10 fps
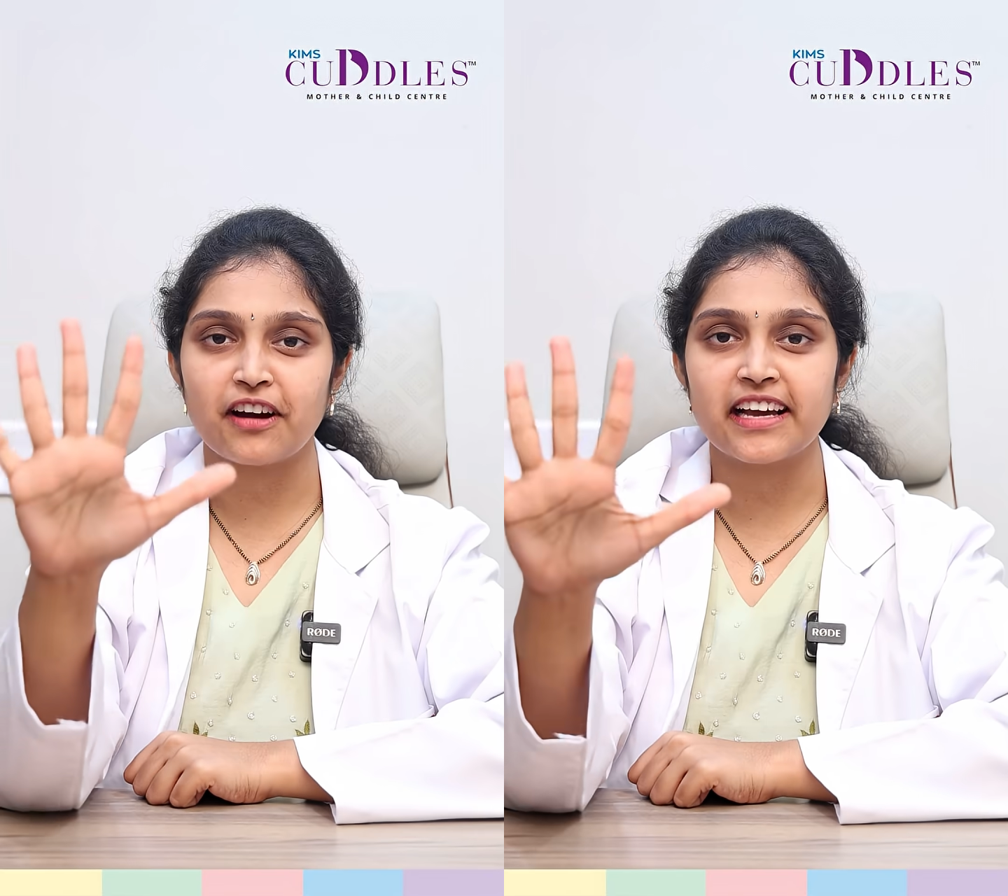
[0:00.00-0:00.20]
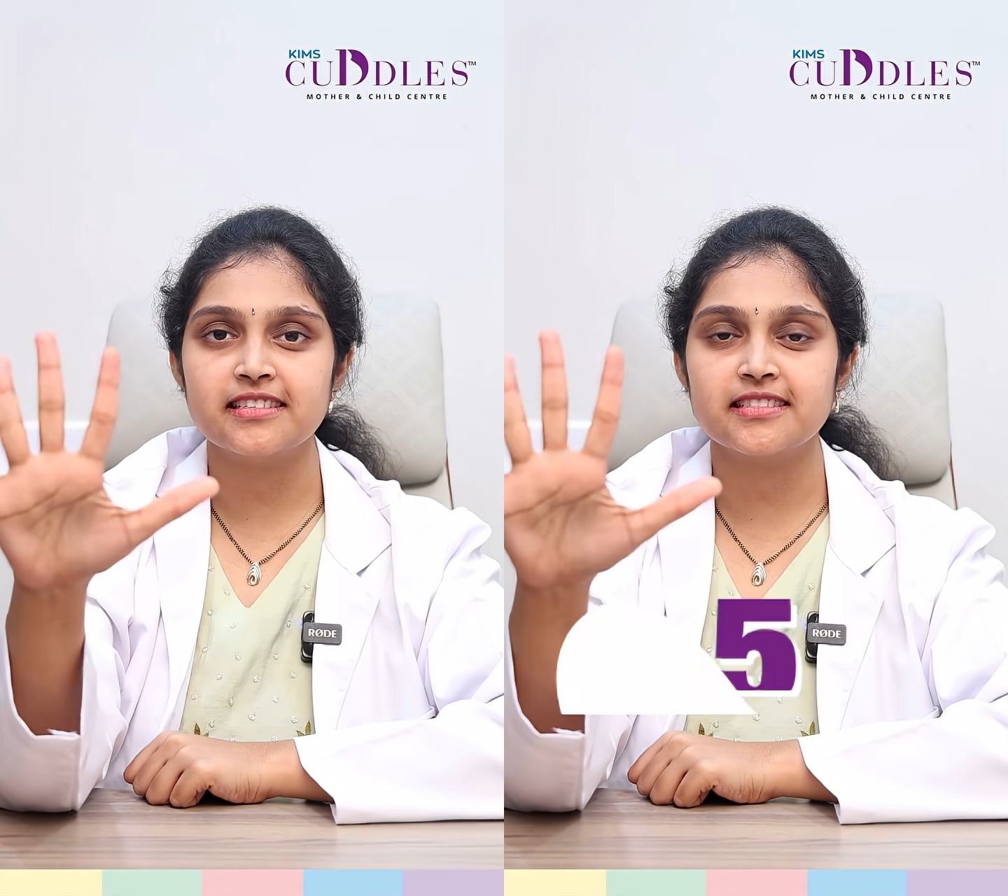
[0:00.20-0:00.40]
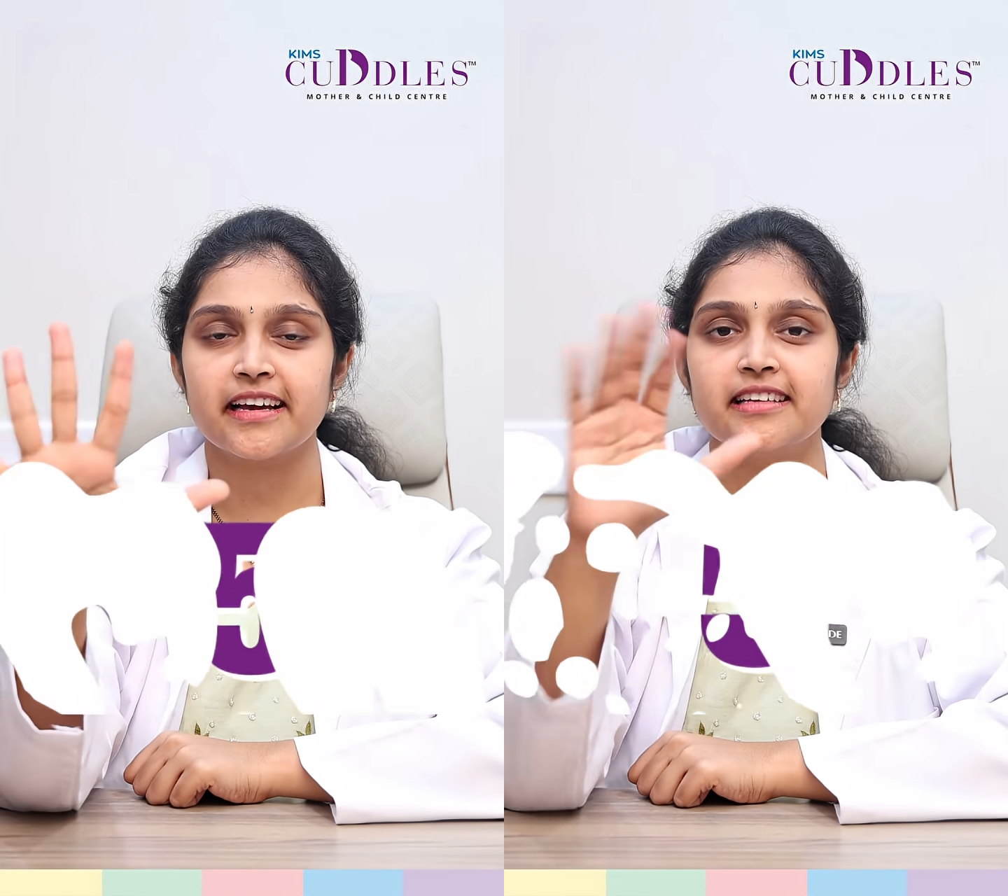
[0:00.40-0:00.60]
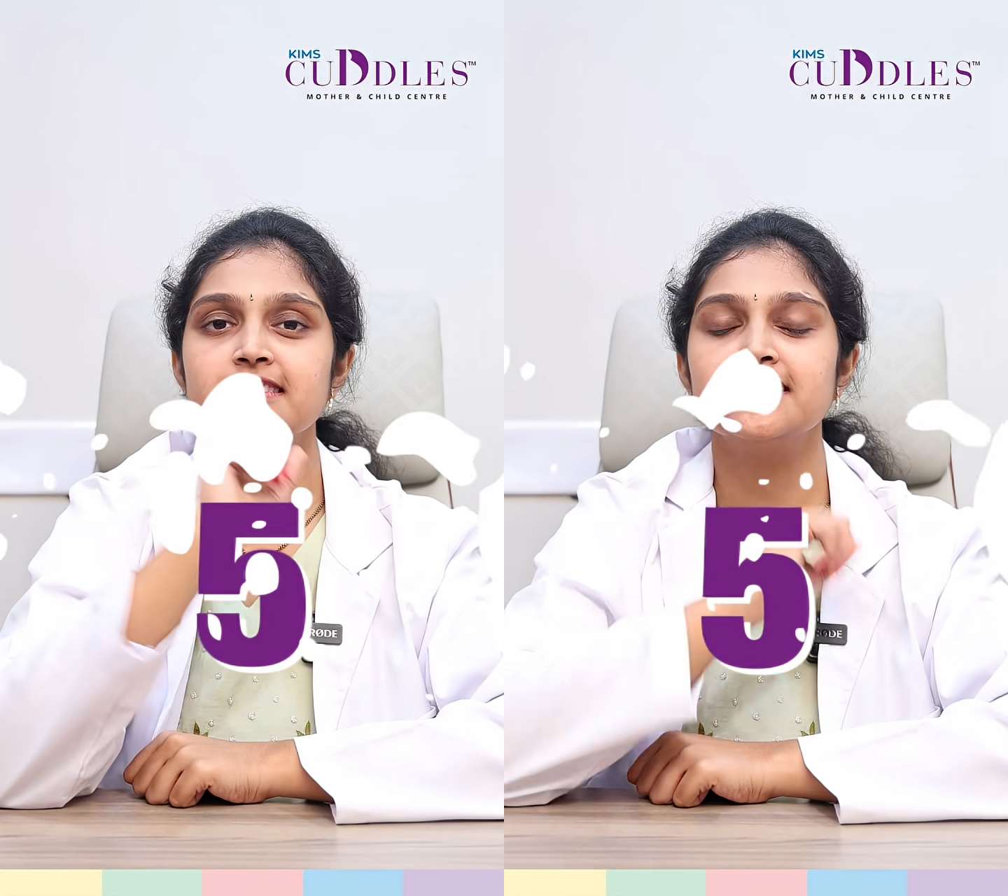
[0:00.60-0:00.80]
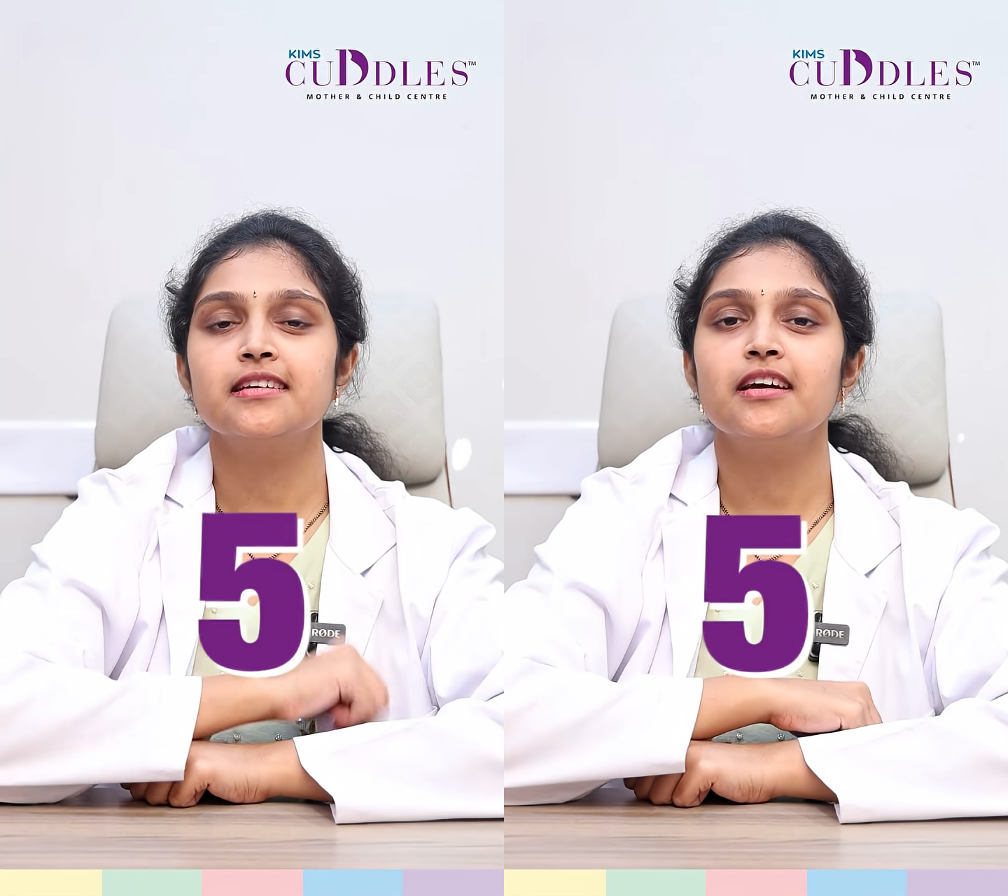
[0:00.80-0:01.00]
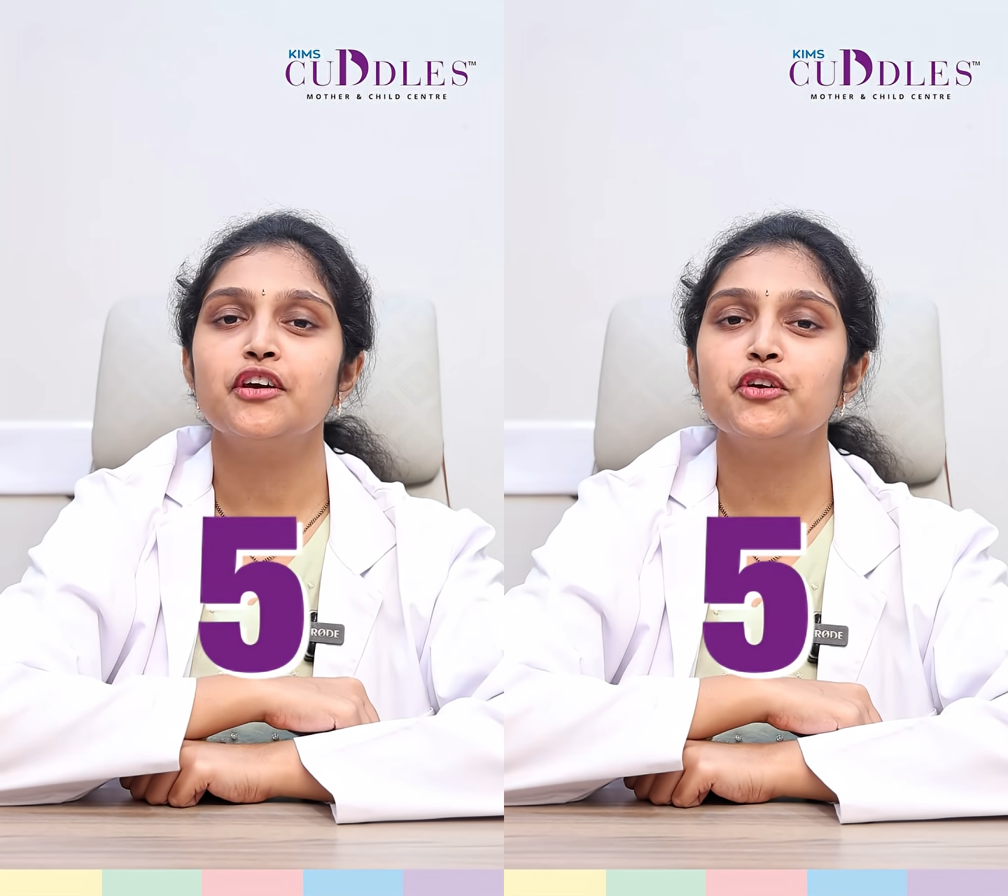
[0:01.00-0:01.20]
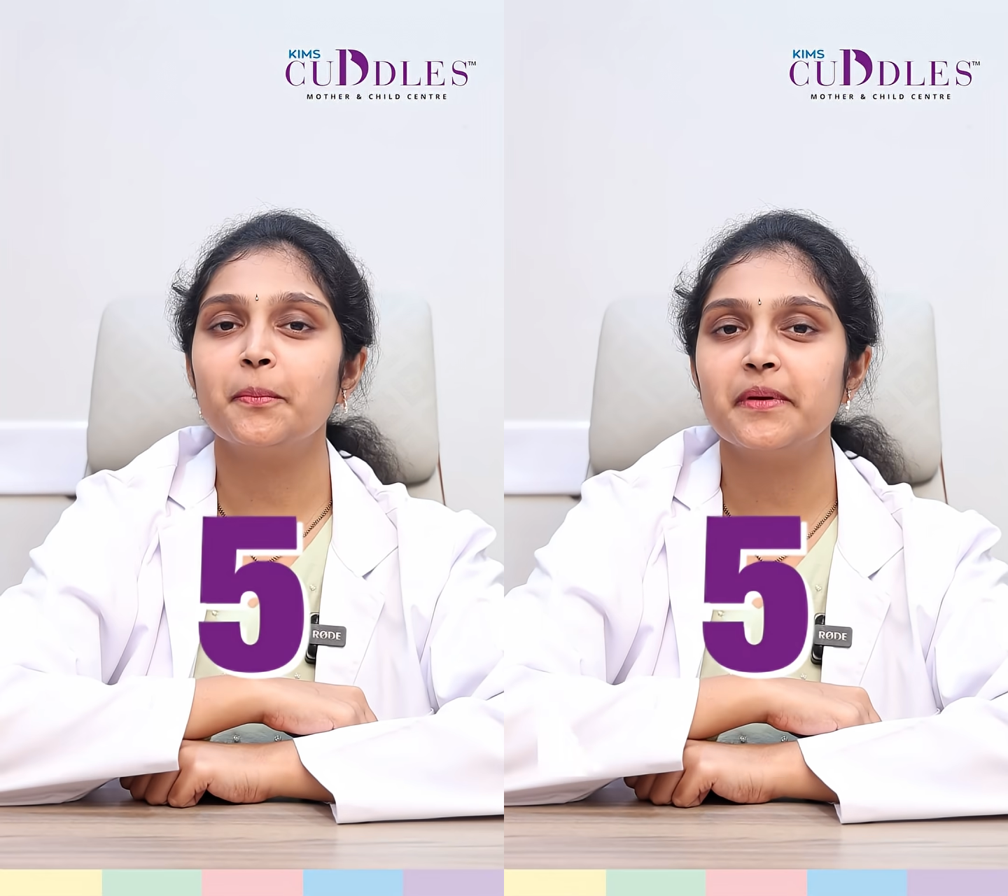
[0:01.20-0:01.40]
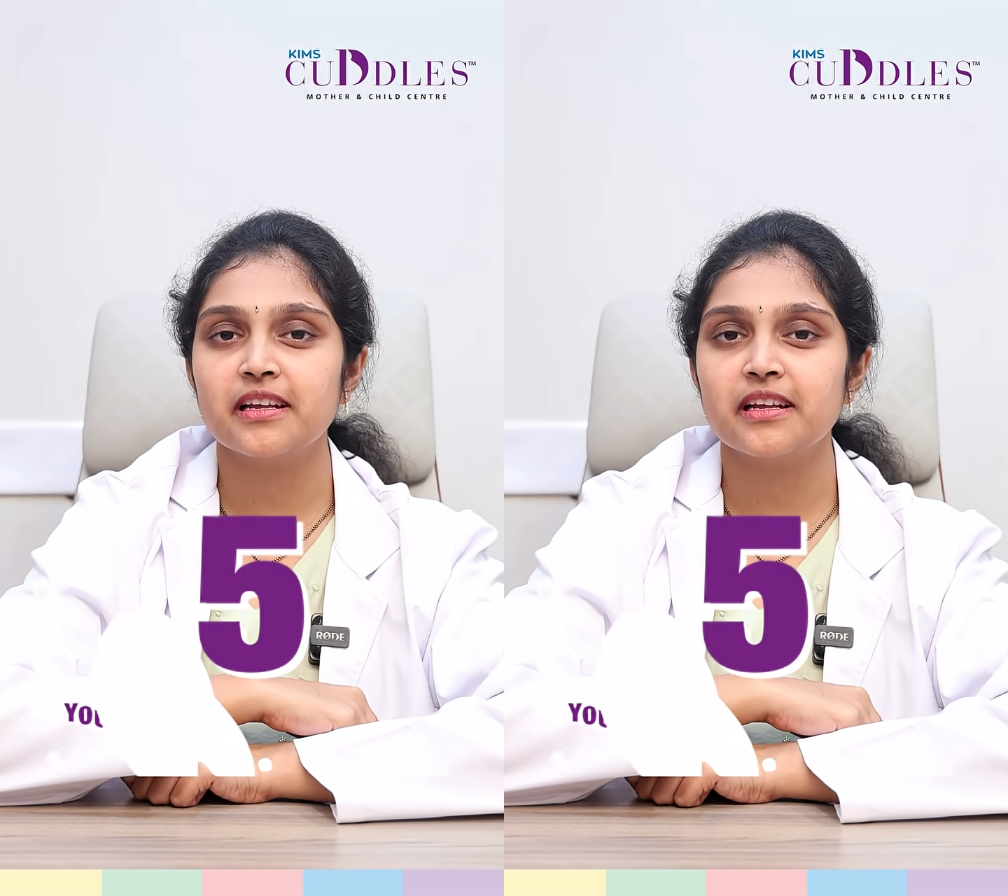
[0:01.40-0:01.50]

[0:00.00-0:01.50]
5 signs your